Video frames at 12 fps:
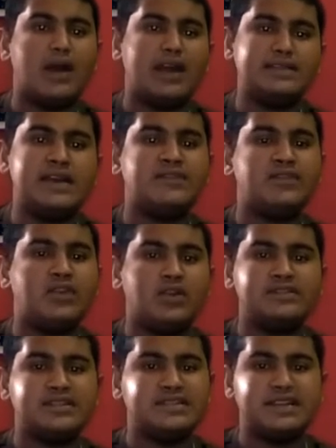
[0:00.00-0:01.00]
Why they have
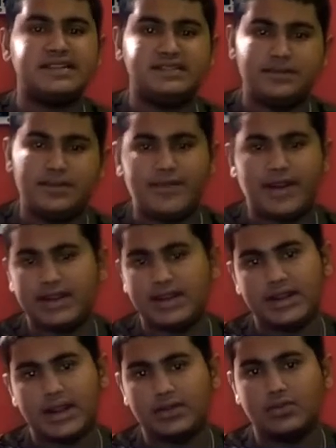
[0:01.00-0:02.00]
launched the 6GB
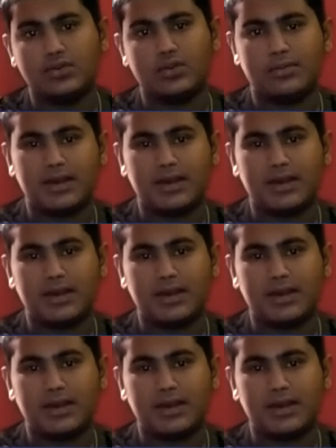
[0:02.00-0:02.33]
variant, I don't know,